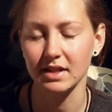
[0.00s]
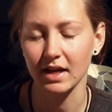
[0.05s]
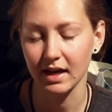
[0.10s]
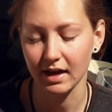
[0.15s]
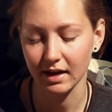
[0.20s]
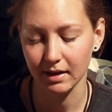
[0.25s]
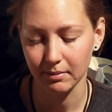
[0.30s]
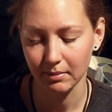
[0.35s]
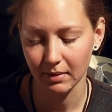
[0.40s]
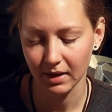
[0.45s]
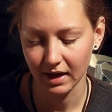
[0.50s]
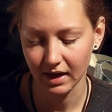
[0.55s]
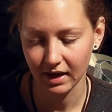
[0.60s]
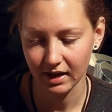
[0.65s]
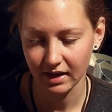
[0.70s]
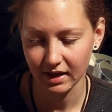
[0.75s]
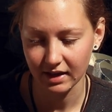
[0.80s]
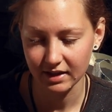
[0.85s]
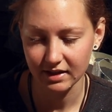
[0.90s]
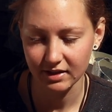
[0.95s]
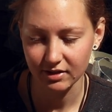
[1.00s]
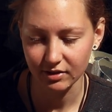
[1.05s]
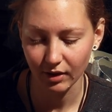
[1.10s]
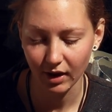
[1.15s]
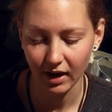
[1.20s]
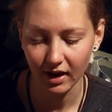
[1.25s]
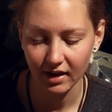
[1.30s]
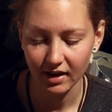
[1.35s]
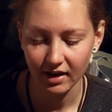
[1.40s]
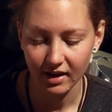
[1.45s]
time, and I need
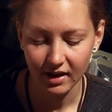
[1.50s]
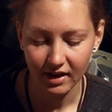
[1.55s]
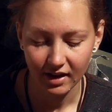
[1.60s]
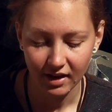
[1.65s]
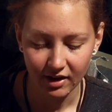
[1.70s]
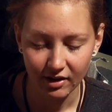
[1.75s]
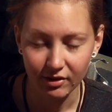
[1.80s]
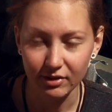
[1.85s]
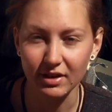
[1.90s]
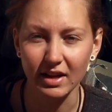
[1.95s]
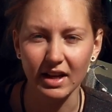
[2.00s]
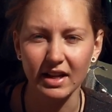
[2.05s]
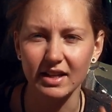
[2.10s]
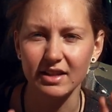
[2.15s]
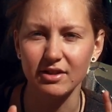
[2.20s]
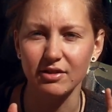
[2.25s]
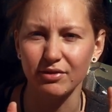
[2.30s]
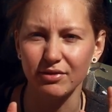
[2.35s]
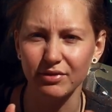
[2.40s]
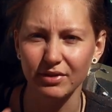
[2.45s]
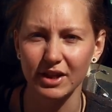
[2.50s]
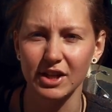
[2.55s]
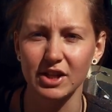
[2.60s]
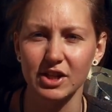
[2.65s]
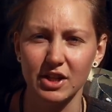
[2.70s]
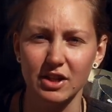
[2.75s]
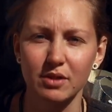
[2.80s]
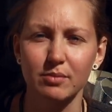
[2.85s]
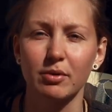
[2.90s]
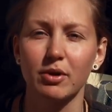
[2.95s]
to finish
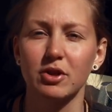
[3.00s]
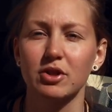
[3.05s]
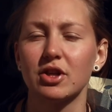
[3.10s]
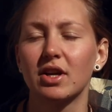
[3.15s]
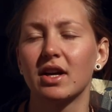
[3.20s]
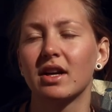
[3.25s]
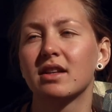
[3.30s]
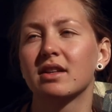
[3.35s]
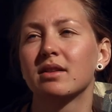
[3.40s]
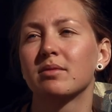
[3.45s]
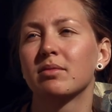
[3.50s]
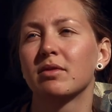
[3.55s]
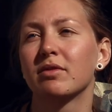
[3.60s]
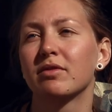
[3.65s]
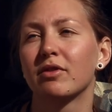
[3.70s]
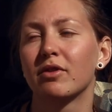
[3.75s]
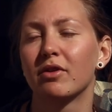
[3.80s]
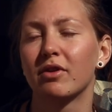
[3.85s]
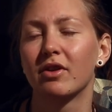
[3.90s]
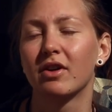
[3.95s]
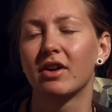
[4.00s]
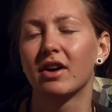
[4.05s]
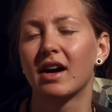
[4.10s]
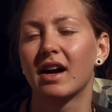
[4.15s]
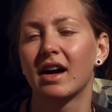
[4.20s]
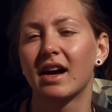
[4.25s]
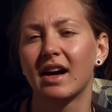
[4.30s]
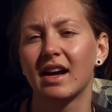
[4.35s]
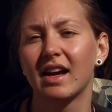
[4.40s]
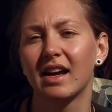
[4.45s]
this project before
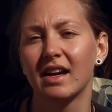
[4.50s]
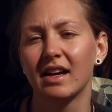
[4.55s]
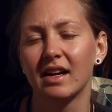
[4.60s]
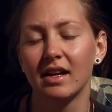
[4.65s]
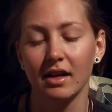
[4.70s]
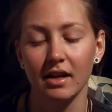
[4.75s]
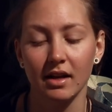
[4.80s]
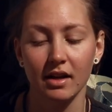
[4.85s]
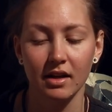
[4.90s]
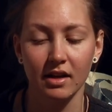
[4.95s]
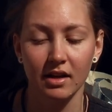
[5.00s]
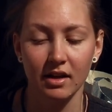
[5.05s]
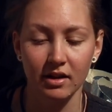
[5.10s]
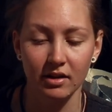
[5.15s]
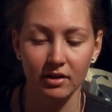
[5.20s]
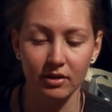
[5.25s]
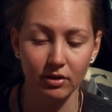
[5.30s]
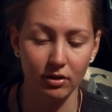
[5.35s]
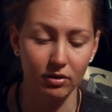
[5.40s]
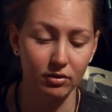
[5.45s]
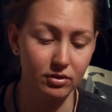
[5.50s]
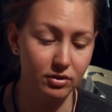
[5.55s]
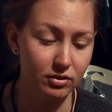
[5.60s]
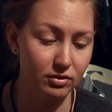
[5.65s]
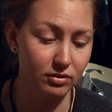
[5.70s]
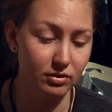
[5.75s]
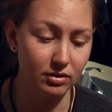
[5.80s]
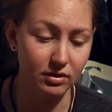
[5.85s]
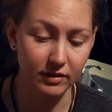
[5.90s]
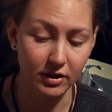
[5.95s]
I go to
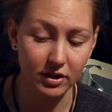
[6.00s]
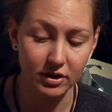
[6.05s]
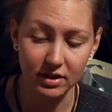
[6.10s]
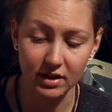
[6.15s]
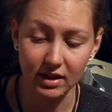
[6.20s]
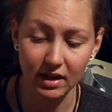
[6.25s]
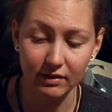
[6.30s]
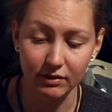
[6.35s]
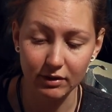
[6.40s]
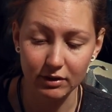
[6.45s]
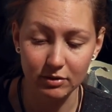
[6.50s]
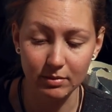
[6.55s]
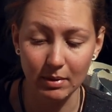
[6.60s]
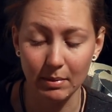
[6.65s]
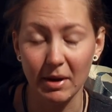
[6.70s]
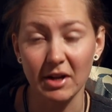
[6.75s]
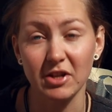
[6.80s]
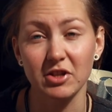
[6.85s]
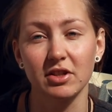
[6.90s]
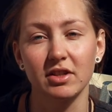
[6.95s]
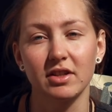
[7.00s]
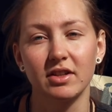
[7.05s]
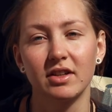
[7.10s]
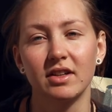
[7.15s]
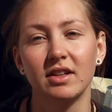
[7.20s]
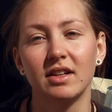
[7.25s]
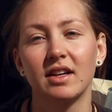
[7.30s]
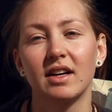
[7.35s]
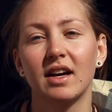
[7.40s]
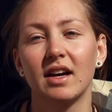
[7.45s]
university and finish my
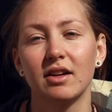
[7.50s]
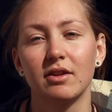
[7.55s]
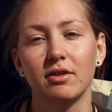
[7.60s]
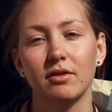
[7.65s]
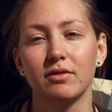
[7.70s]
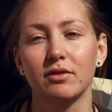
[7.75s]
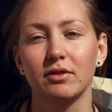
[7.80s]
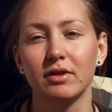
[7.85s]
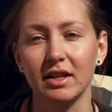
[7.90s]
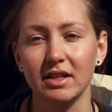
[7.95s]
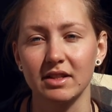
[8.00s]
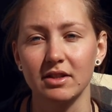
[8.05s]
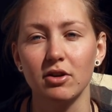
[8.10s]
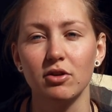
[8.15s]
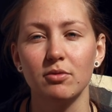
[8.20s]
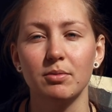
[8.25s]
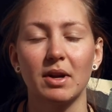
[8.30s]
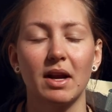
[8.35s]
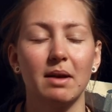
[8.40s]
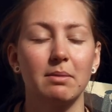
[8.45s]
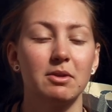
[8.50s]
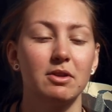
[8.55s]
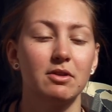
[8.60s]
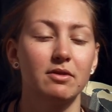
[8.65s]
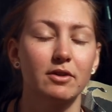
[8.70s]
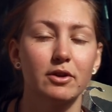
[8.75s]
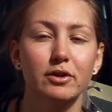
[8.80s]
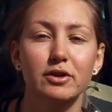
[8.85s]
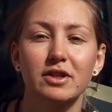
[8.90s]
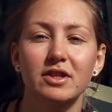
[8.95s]
bachelor. I don't know if you guys know, but I'm a
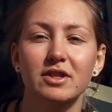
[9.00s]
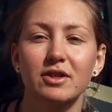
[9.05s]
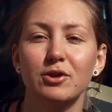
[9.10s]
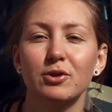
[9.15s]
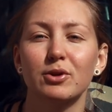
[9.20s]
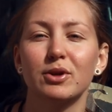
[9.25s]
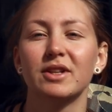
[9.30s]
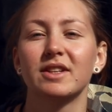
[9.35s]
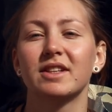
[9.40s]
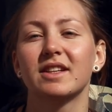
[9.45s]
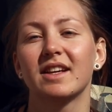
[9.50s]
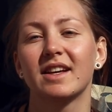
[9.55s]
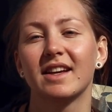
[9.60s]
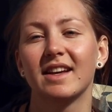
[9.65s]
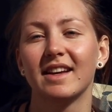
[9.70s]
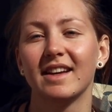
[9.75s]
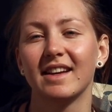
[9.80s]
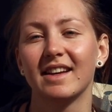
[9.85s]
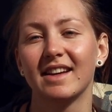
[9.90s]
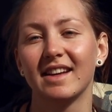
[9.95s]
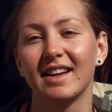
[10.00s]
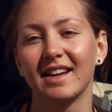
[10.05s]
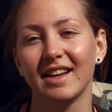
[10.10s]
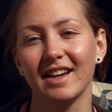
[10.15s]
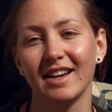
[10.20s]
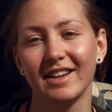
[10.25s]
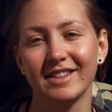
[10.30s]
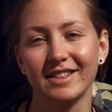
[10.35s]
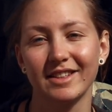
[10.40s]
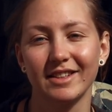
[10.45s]
university student, and
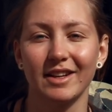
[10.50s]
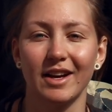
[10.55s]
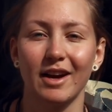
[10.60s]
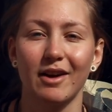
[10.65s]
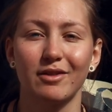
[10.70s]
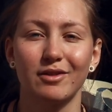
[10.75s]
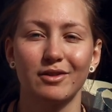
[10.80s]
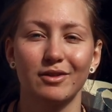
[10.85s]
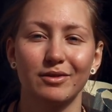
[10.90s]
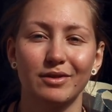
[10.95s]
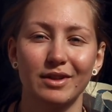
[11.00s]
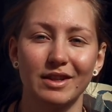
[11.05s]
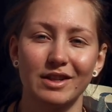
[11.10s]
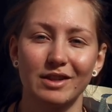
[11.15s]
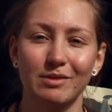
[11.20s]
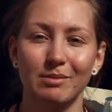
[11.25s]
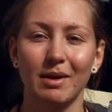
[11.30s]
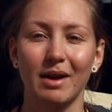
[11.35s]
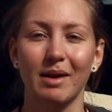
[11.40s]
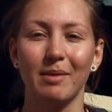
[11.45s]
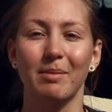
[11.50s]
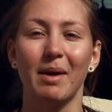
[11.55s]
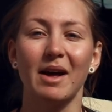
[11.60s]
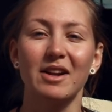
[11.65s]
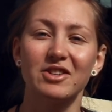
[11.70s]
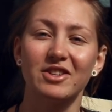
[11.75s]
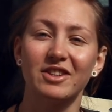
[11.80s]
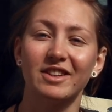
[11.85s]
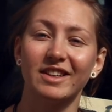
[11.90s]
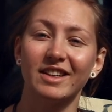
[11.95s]
I still have to finish my
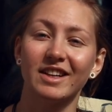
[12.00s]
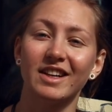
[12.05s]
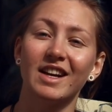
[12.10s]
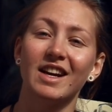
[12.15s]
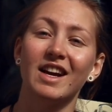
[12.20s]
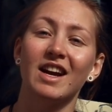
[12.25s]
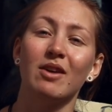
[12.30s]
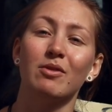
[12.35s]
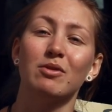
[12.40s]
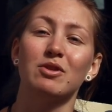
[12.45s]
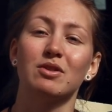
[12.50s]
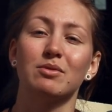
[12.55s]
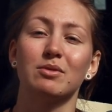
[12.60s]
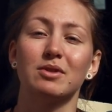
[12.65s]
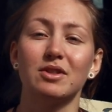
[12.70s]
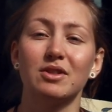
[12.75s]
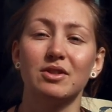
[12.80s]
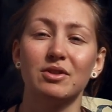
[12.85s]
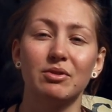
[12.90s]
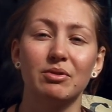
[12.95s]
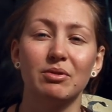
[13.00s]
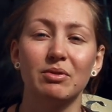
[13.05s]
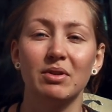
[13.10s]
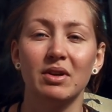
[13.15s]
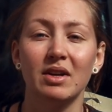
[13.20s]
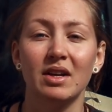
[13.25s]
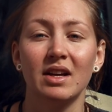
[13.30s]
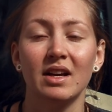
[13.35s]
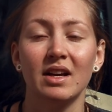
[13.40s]
bachelor, which I want to do